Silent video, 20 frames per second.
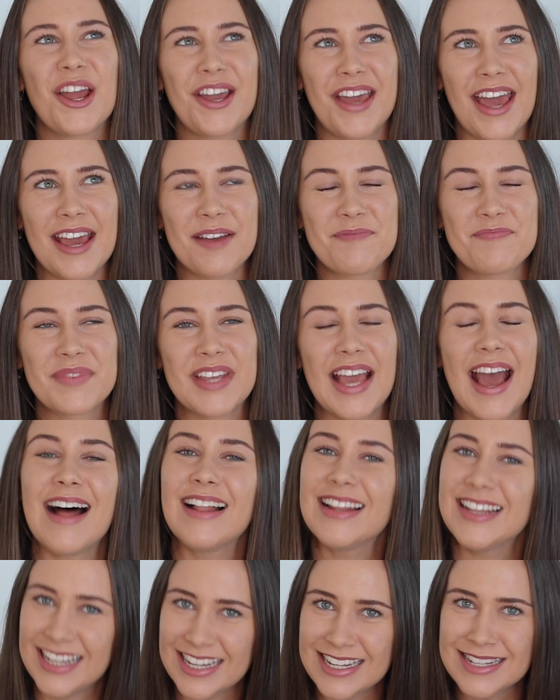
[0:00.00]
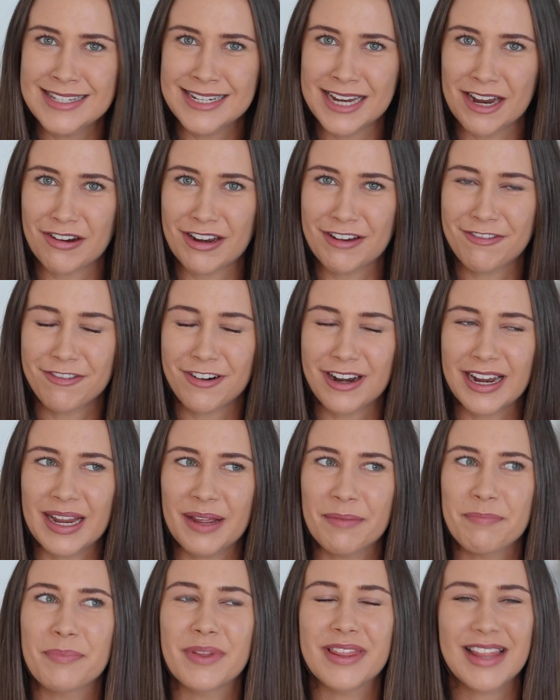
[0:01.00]
Okay, Callie is
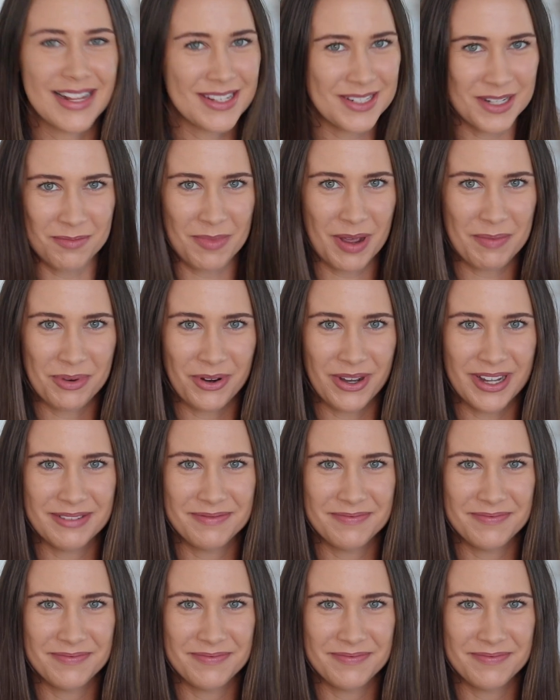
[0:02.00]
dairy-free, but that's not my point.